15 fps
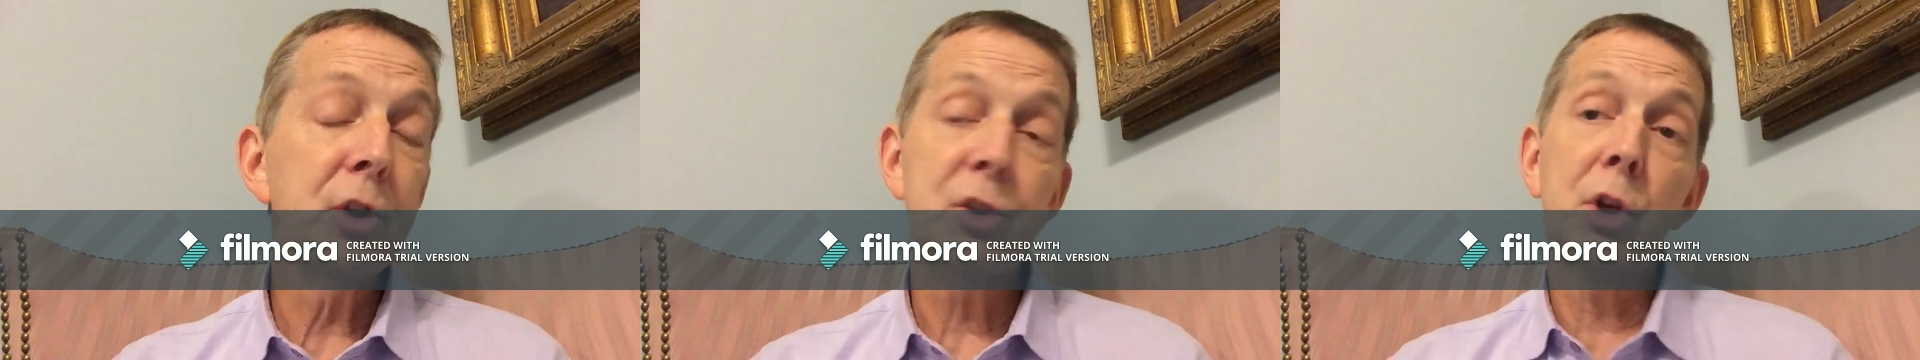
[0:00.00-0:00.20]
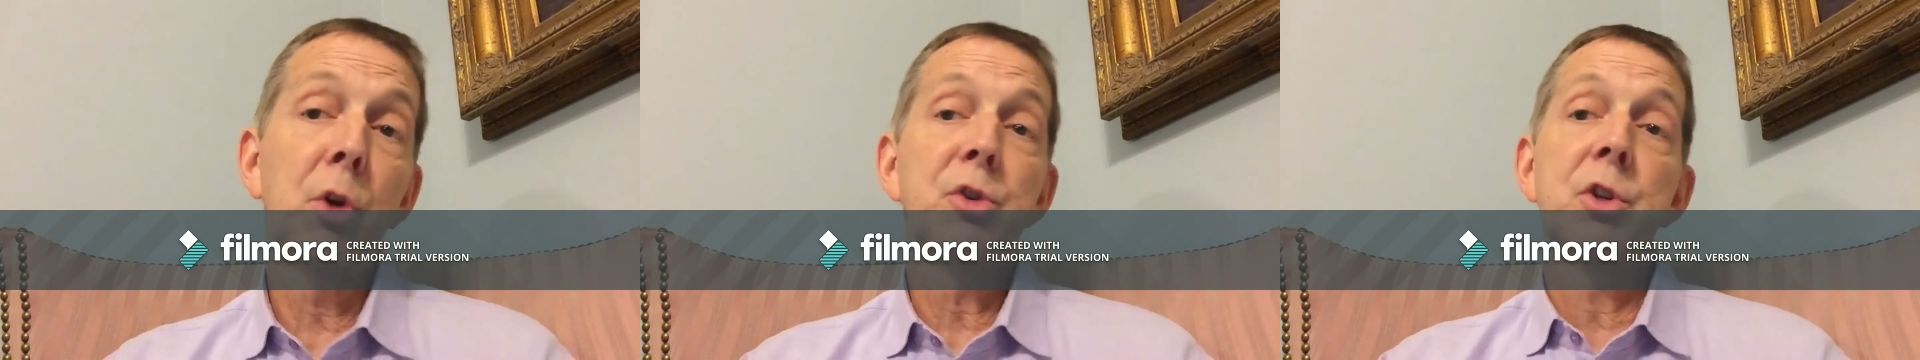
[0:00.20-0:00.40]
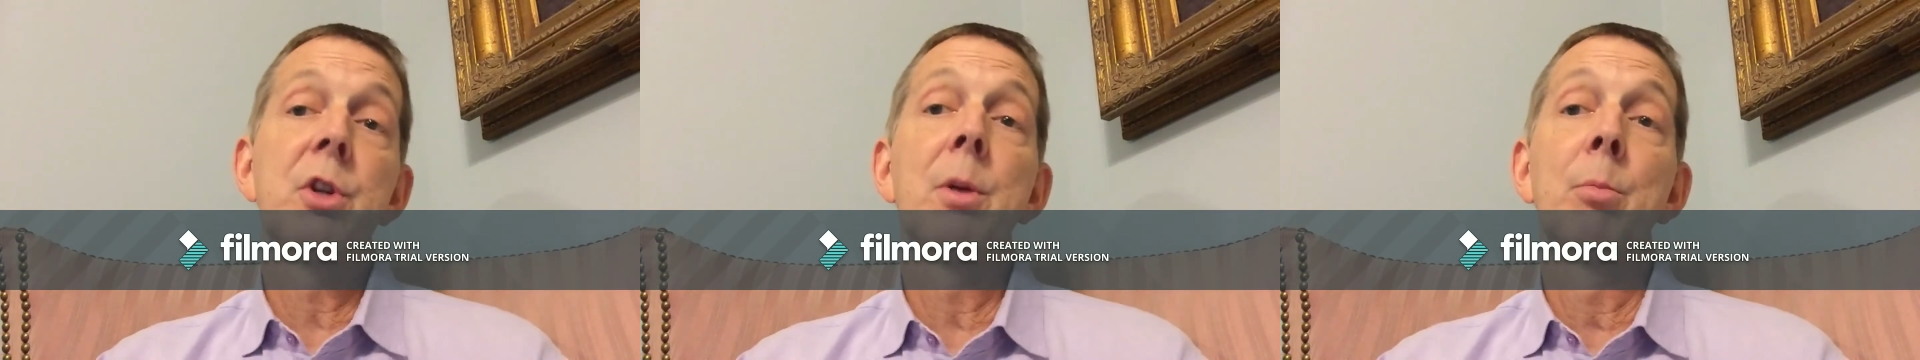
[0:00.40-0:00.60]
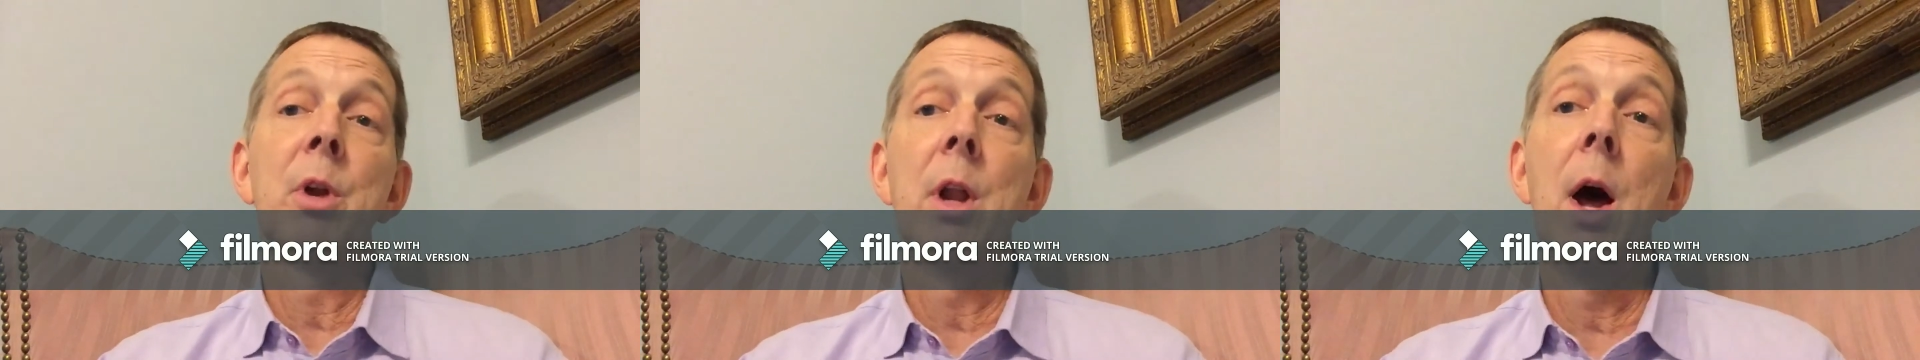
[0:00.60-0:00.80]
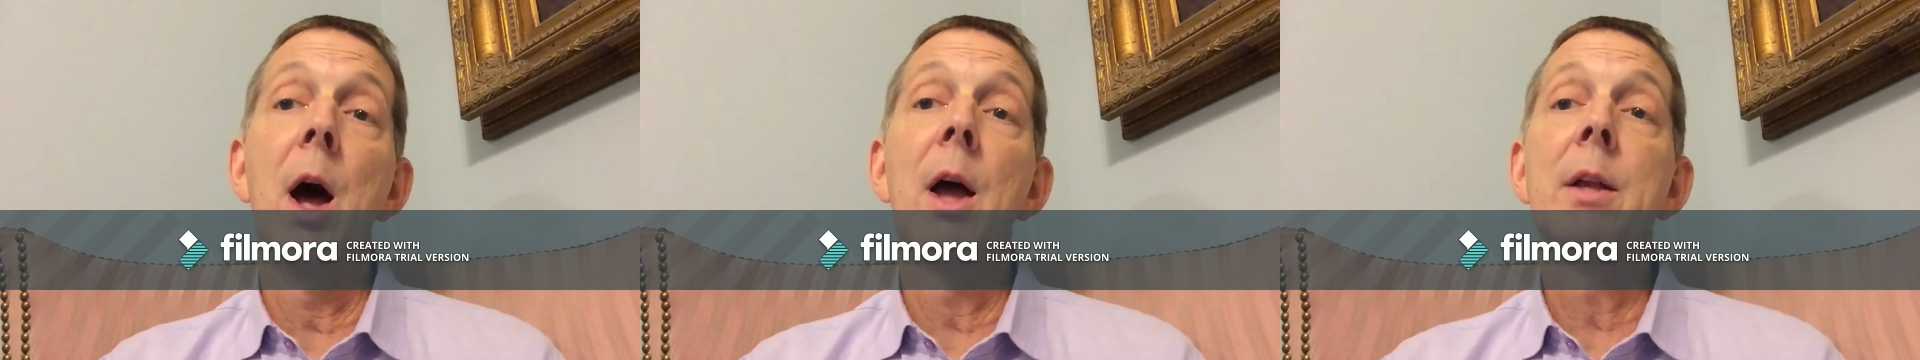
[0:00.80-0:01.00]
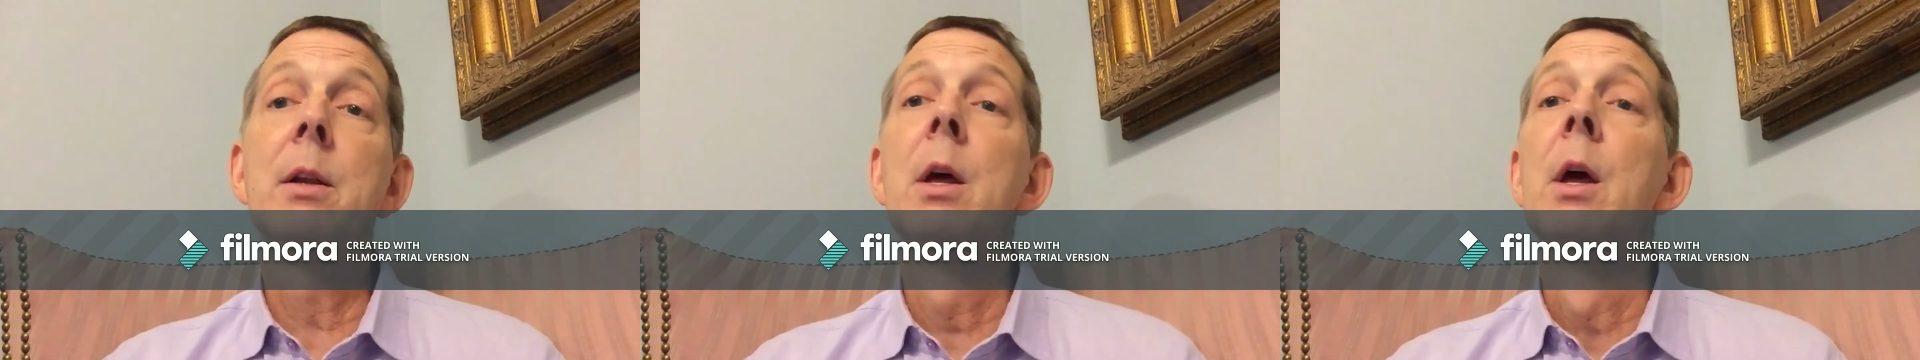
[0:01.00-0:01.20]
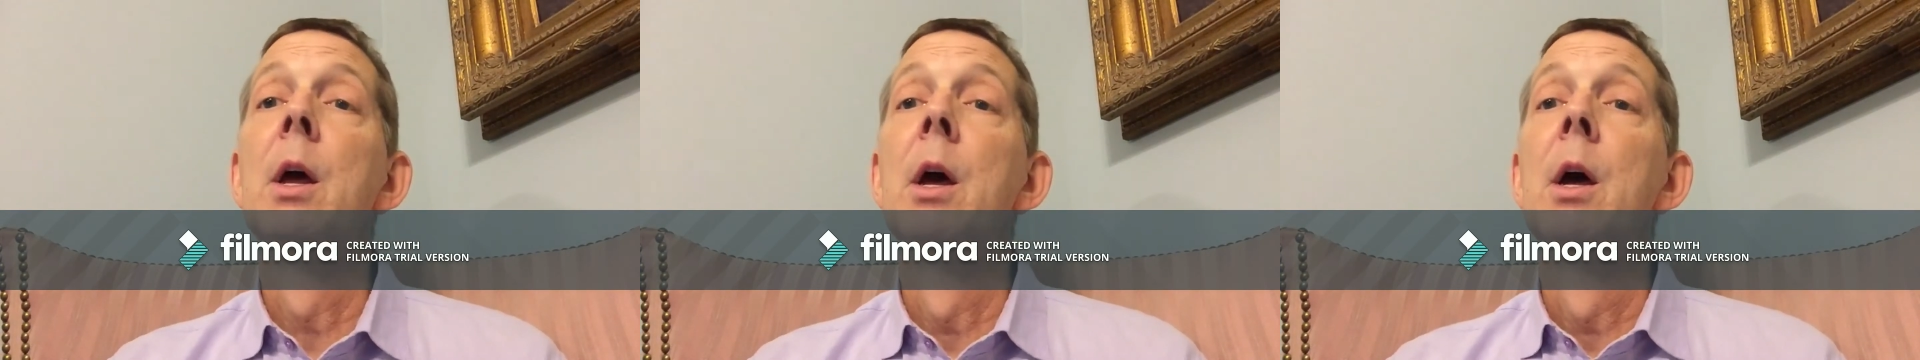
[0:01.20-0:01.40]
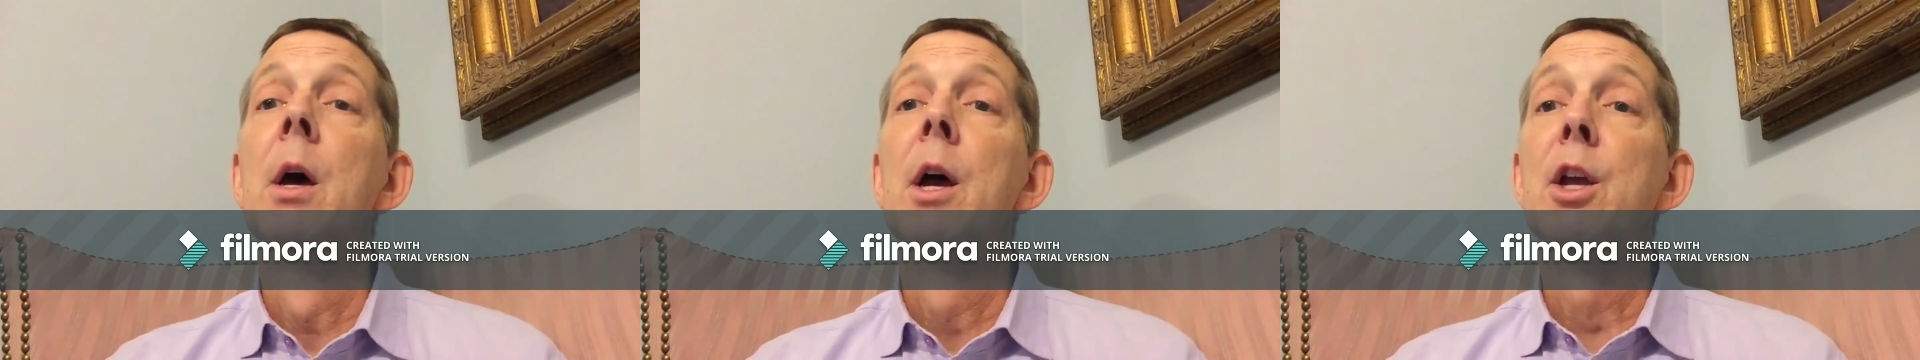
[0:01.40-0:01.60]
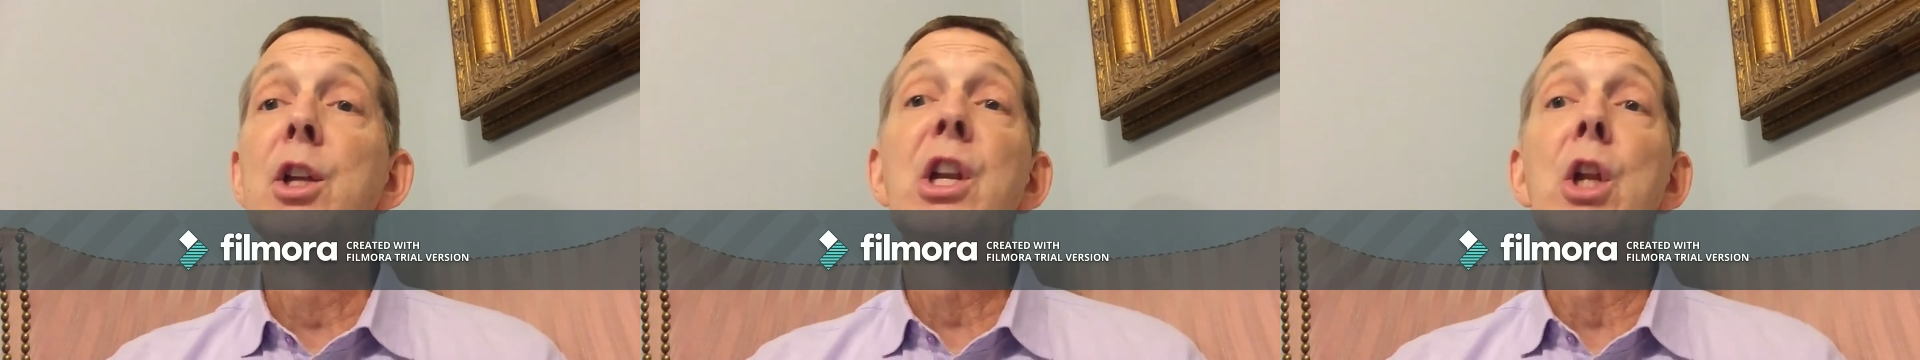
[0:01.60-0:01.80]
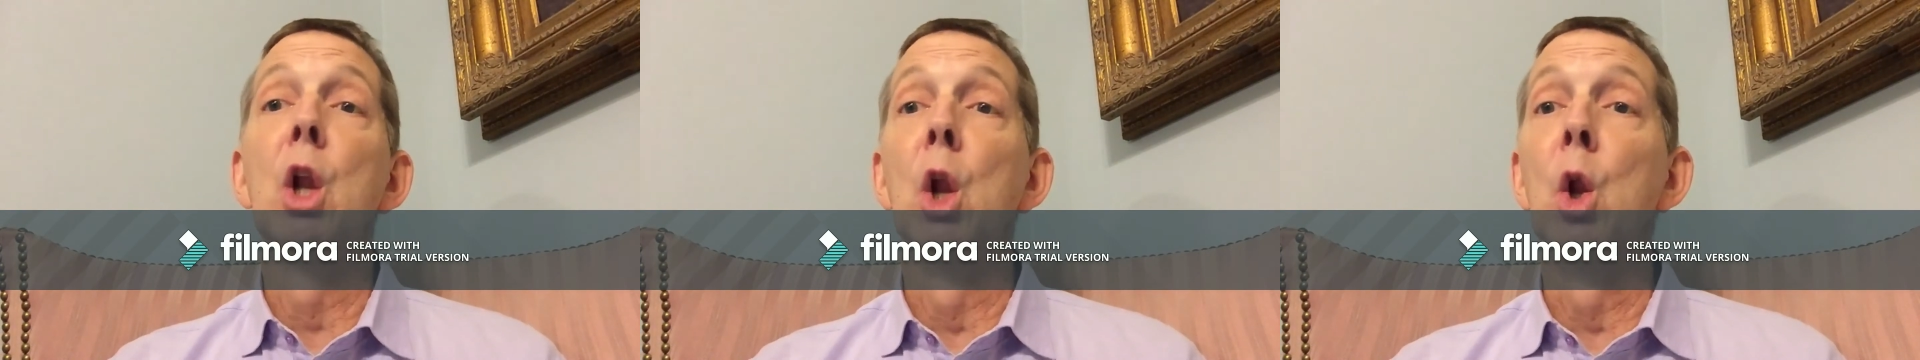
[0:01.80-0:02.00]
This goes to number 9.
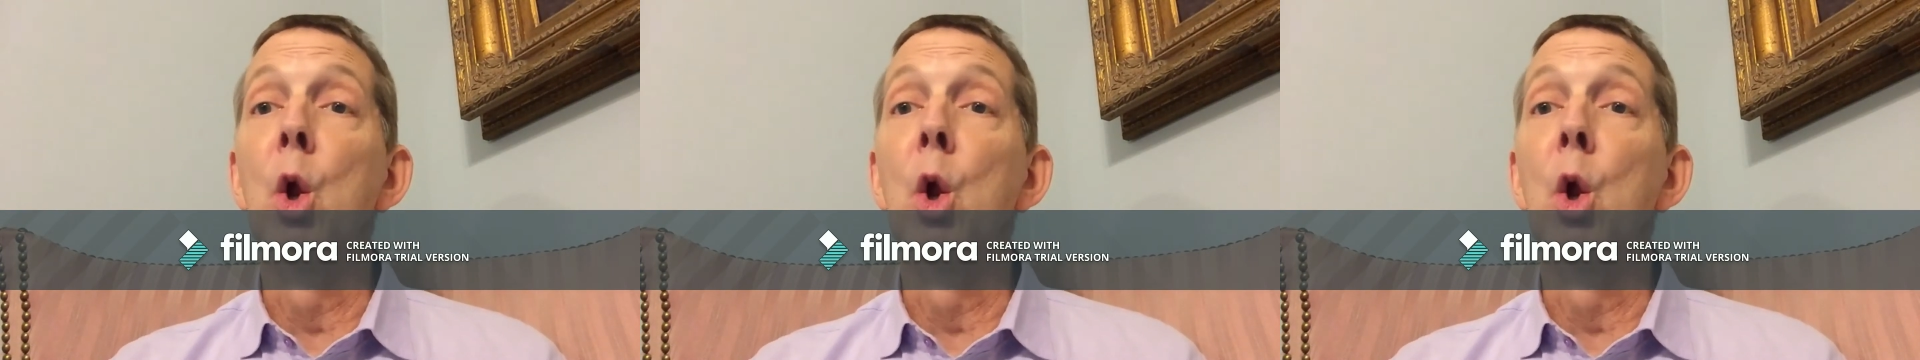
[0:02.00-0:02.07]
You need to